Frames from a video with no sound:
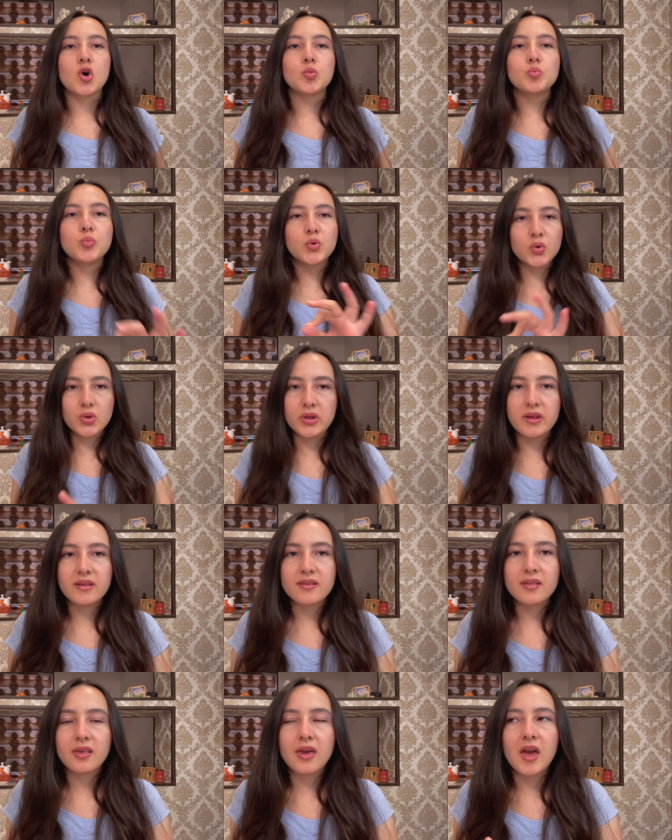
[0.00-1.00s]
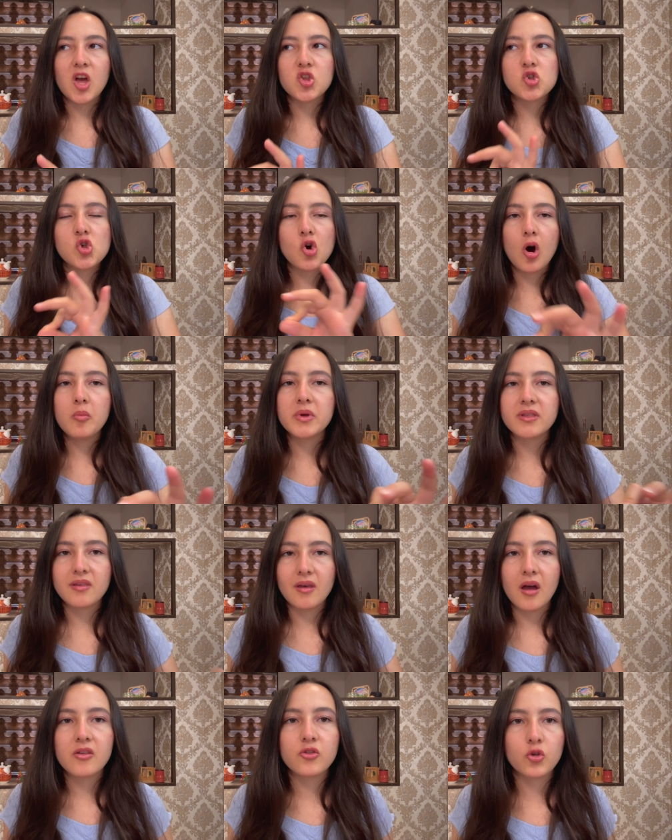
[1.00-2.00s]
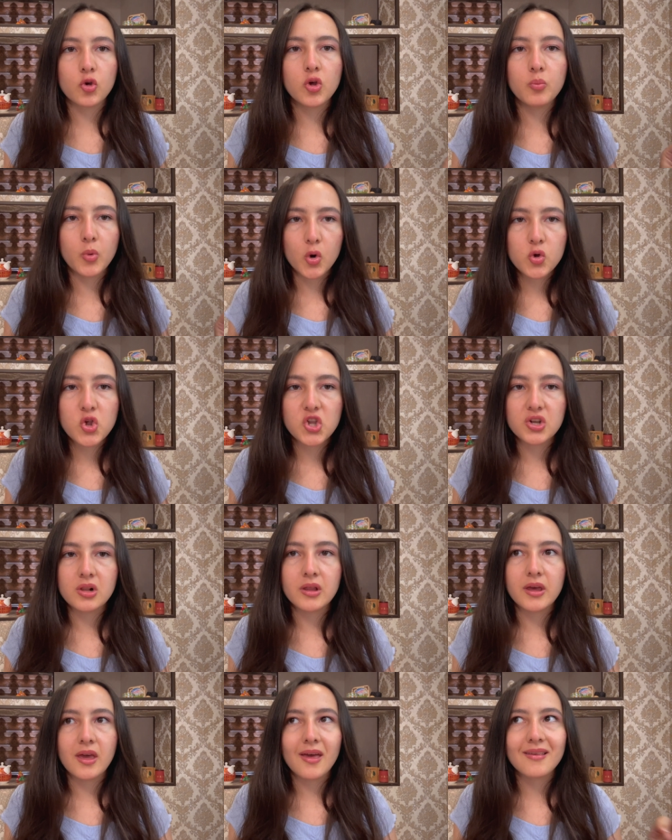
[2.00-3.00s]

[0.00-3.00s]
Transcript: bullies can traumatize you emotionally,